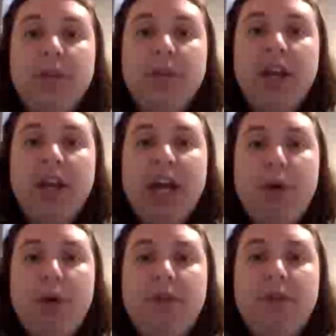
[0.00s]

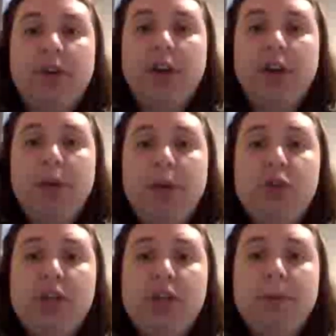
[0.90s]
However, when
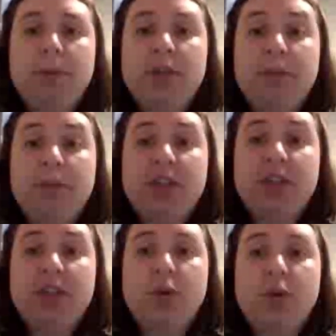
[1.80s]
Shakespeare himself
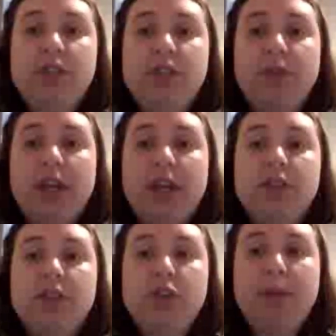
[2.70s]
coins the phrase to
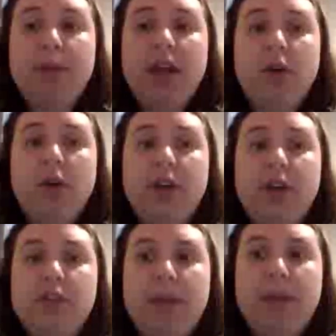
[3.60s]
be or not to
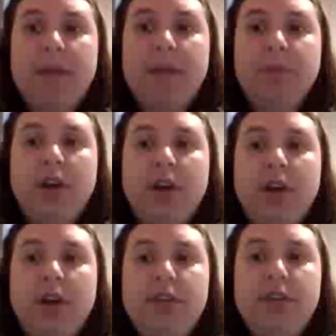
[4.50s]
be, the
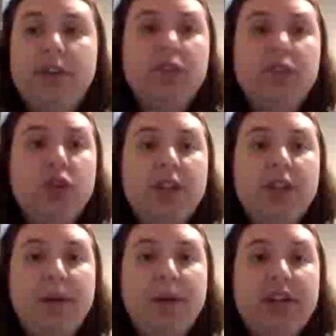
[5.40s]
Doctor suggests he write
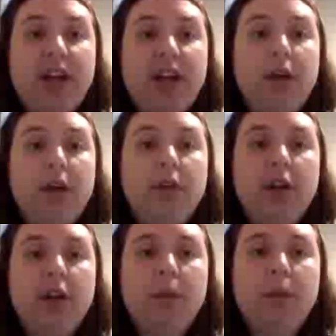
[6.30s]
it down,
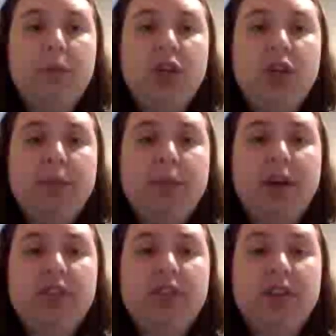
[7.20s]
but Shakespeare
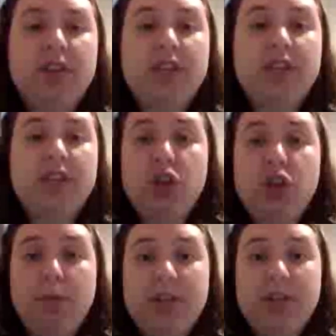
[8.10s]
considers it too
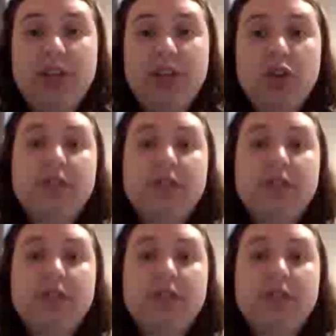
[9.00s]
pretentious.